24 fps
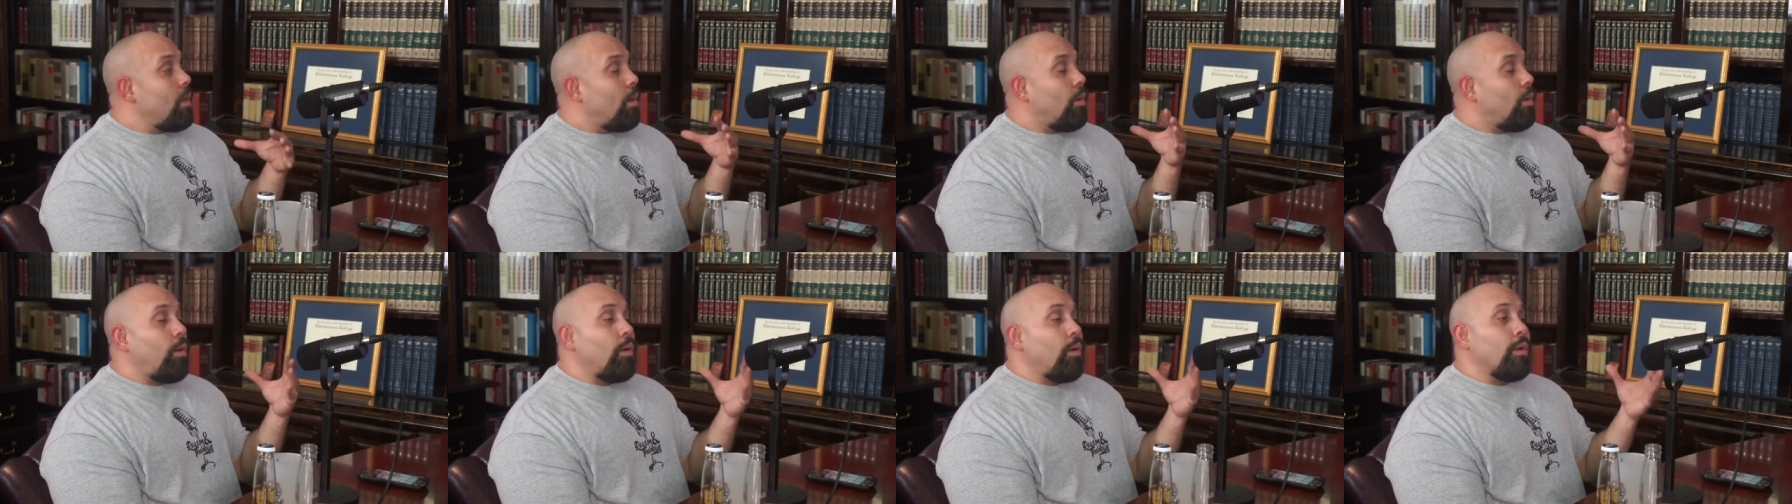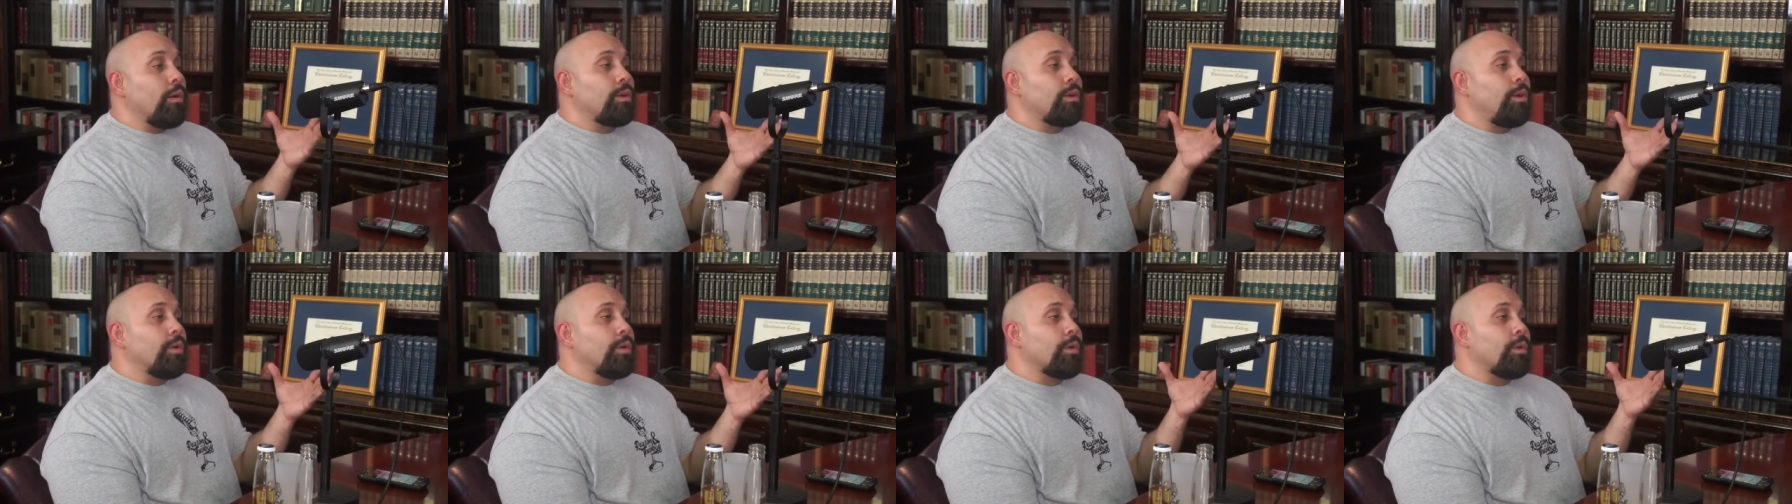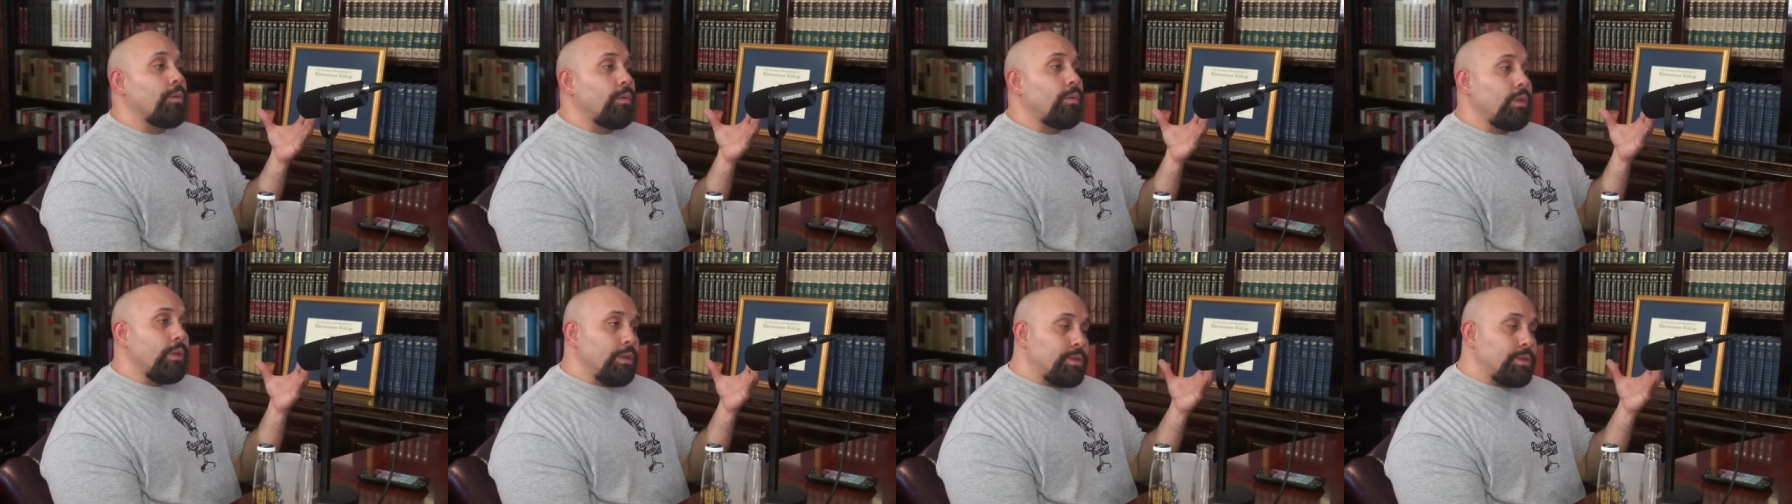or go to
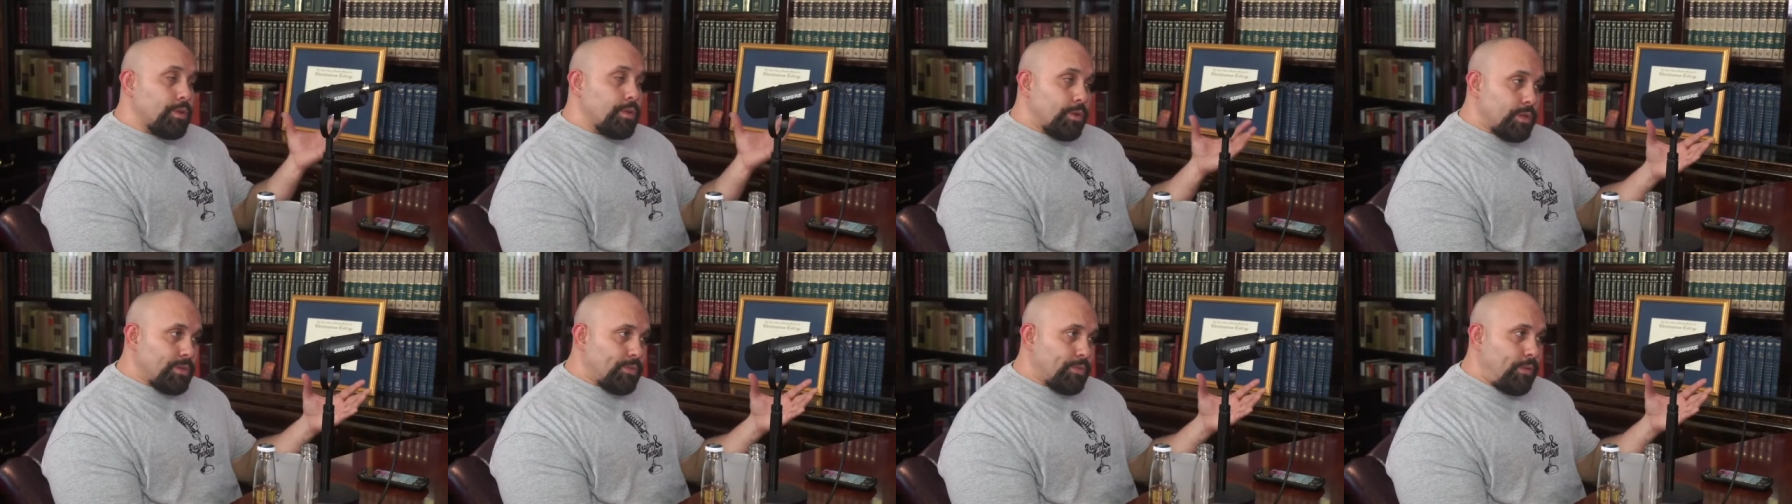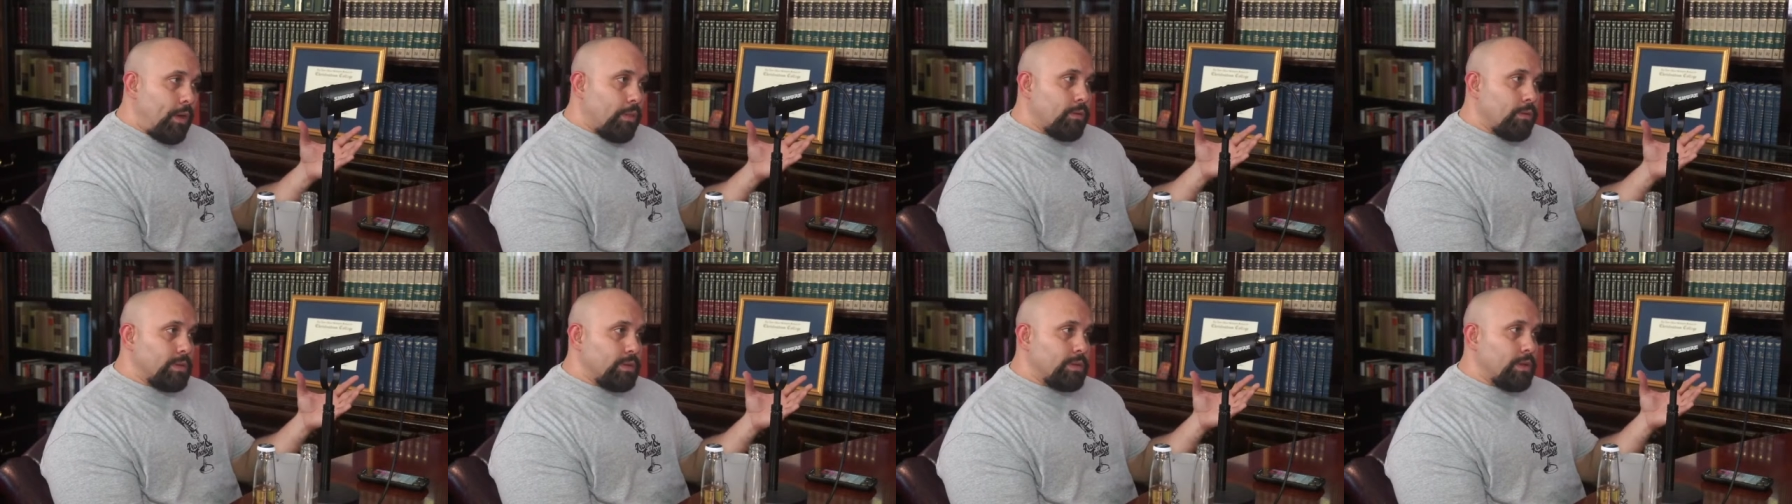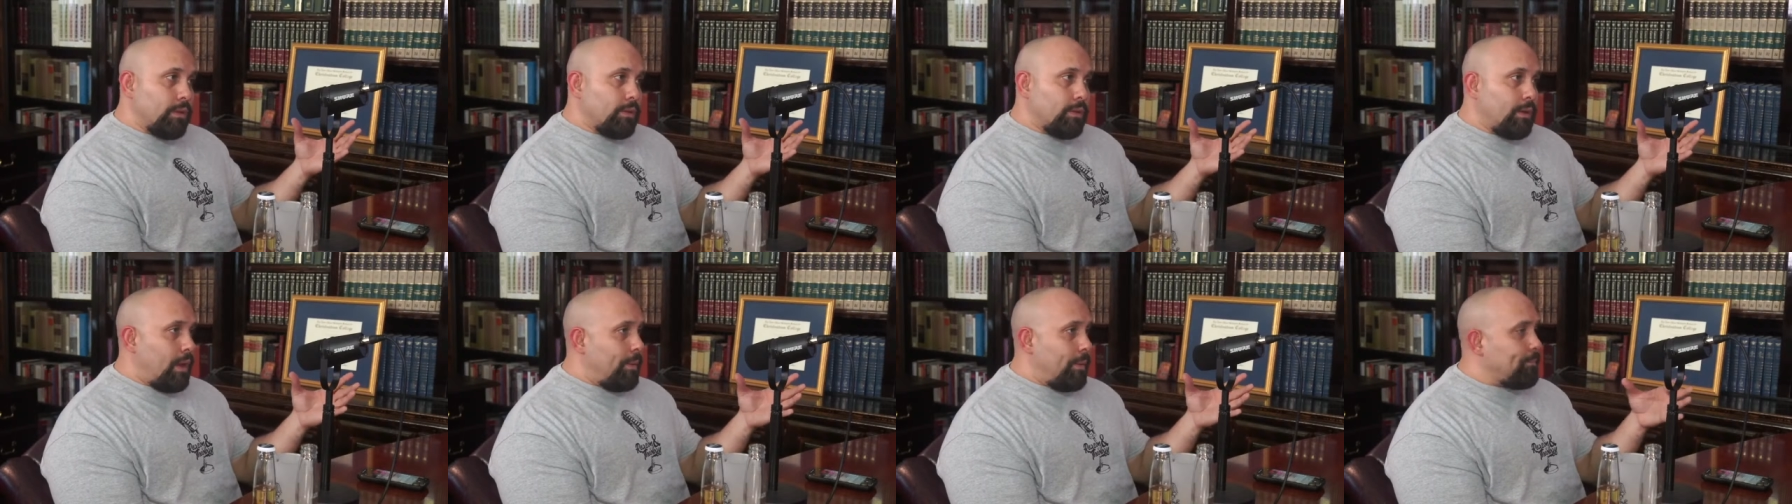
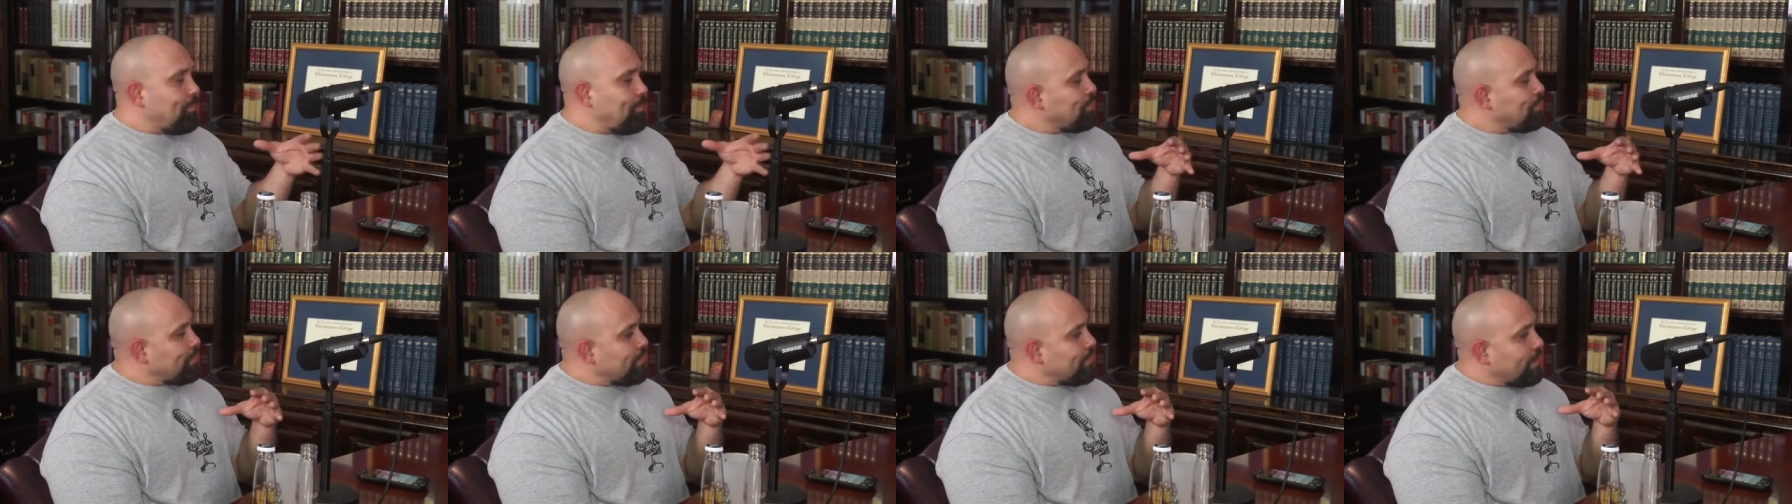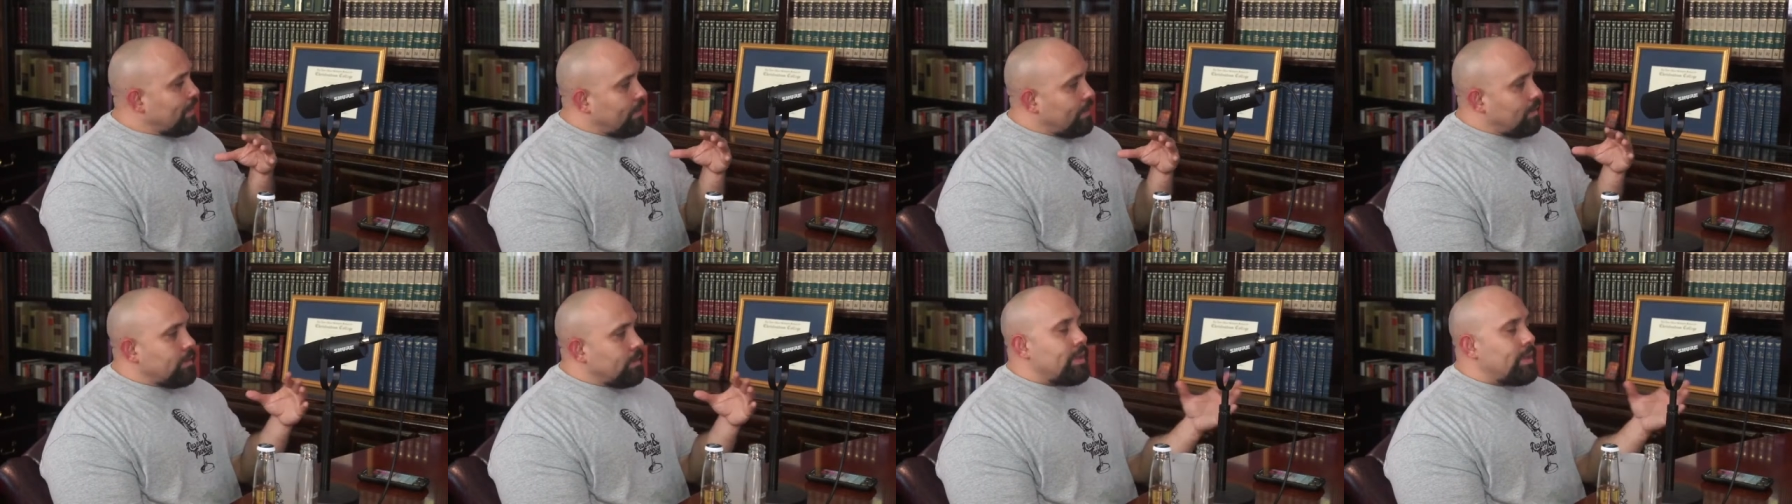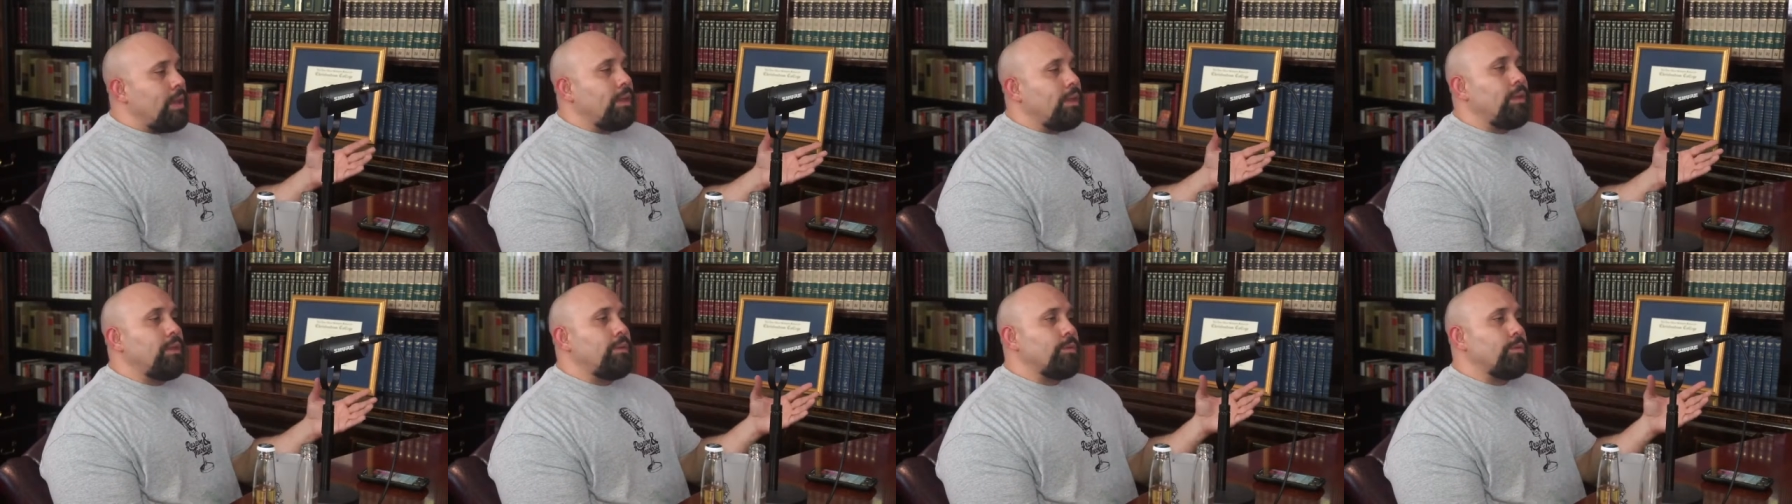earlychurchfathers.com. It'll
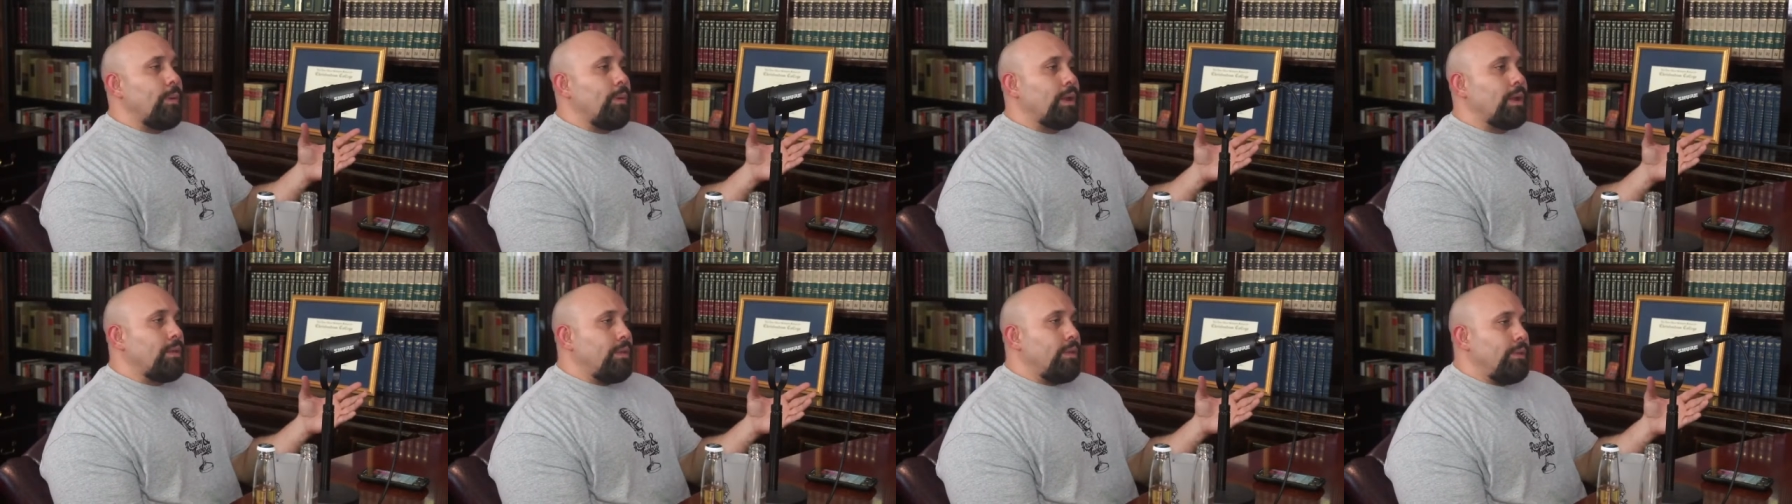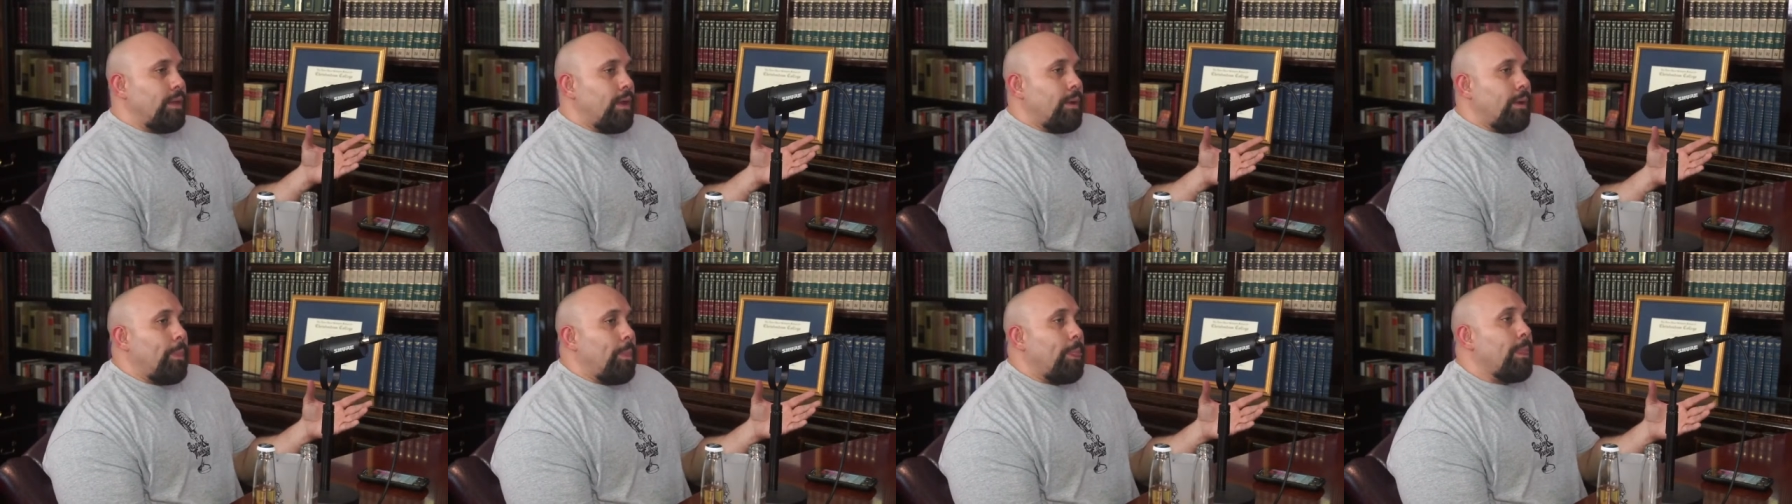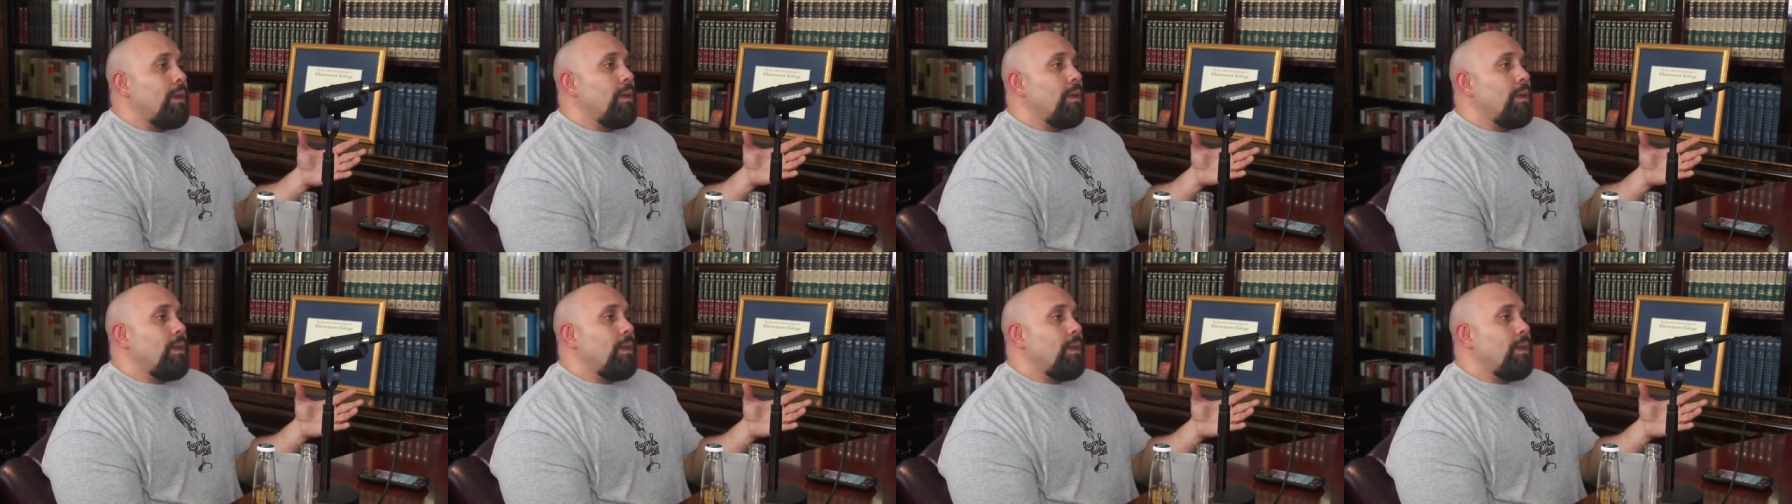take you directly there.